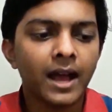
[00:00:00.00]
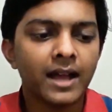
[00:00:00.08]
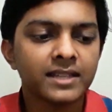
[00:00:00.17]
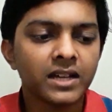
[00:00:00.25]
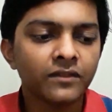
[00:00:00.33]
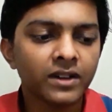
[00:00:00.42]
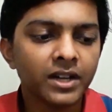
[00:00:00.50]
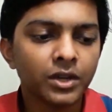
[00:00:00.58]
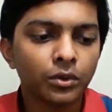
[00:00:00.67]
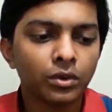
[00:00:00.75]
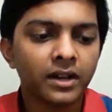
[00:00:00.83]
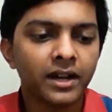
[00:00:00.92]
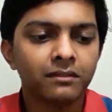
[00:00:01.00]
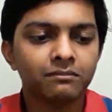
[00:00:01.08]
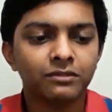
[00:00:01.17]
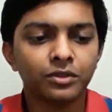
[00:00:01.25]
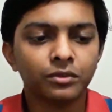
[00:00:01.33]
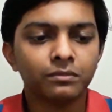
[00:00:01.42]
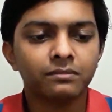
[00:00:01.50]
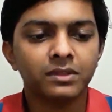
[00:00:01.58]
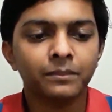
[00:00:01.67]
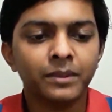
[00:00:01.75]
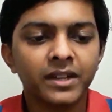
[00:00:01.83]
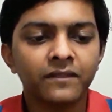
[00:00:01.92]
as I've already told that you know
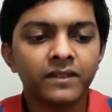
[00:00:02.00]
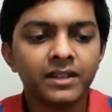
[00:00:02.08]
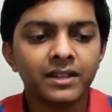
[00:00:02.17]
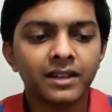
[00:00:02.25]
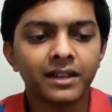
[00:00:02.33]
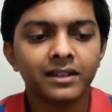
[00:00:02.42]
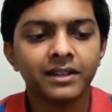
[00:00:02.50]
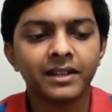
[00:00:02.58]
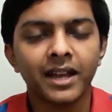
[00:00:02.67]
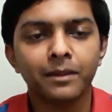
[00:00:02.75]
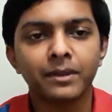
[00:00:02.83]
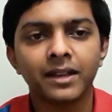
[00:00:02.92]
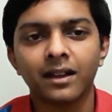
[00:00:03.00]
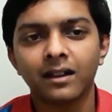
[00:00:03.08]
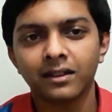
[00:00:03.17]
the briefly like it can be